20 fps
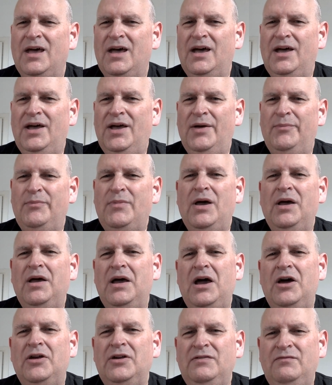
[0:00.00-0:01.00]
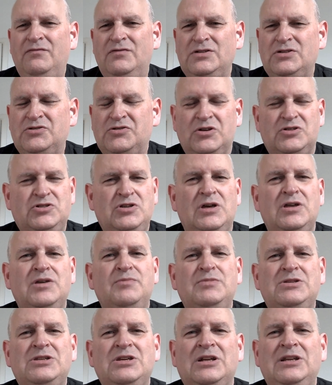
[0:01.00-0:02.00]
Um, our infrastructure,
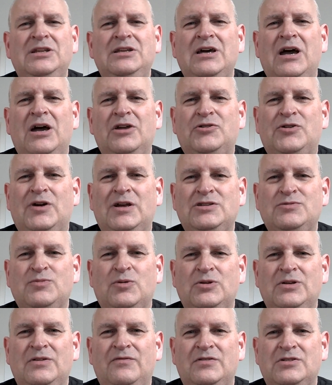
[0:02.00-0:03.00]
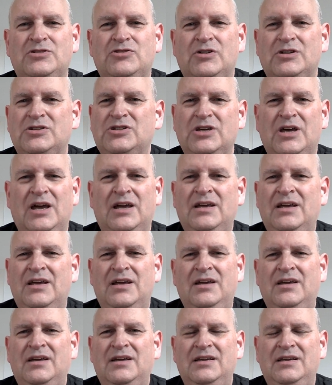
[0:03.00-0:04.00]
particularly our transport infrastructure,
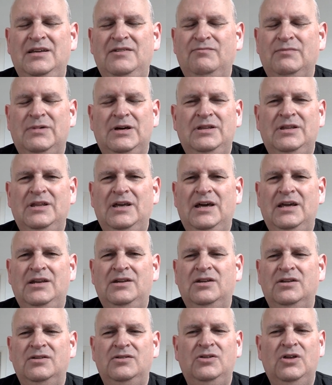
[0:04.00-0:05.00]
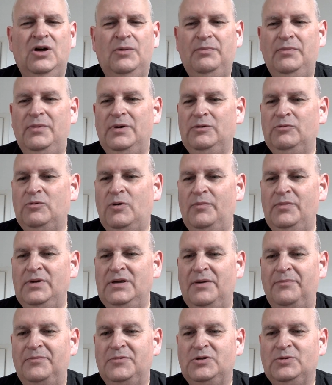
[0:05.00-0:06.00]
even by then, nope, won't
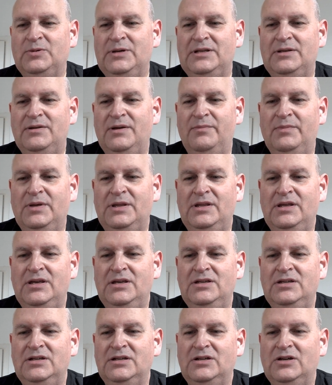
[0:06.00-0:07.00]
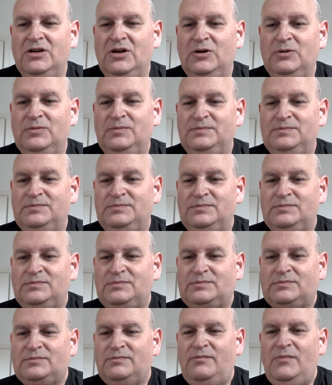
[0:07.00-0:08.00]
be up to it, but there you go.
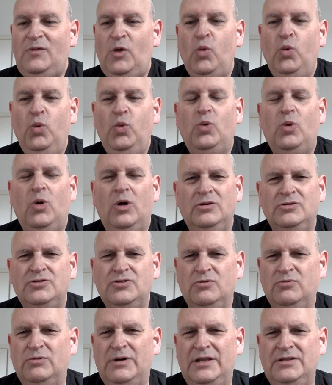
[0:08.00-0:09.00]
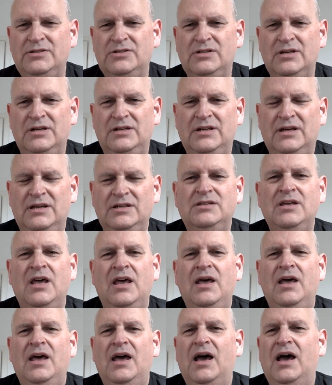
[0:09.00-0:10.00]
Ooh, also Wednesday night,
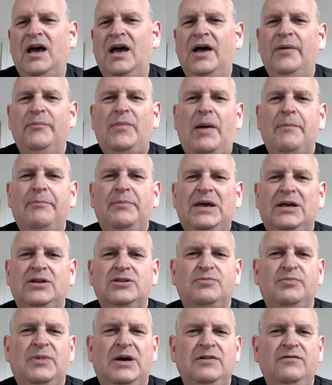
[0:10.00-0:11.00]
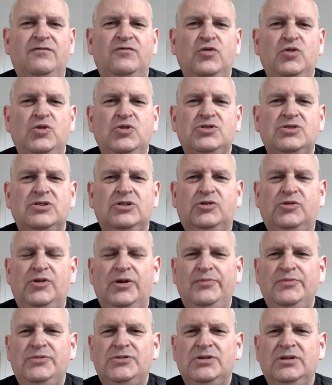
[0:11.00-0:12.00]
um, picked my first
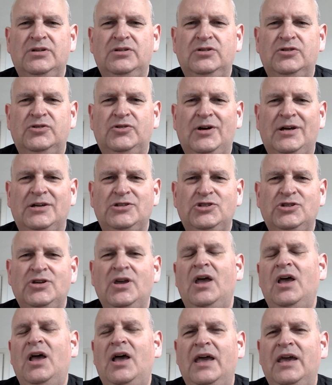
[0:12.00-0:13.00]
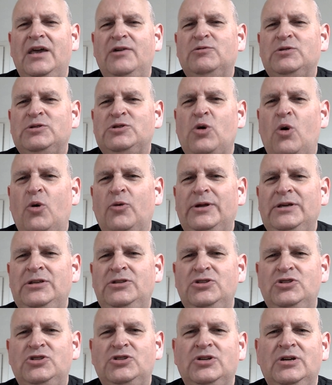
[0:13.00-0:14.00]
Crimson Crush. It was
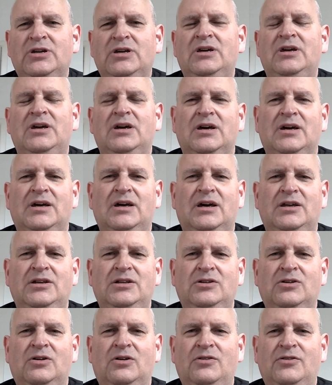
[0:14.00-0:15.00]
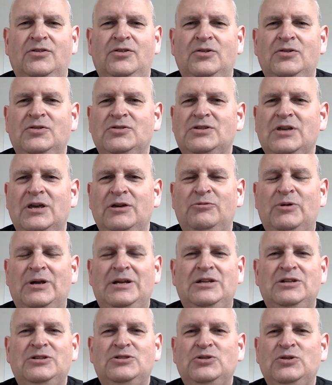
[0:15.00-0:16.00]
orange. I had it on Thursday
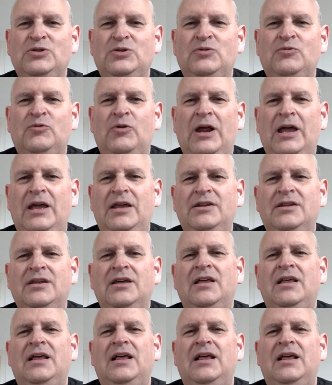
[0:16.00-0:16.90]
when it turned red.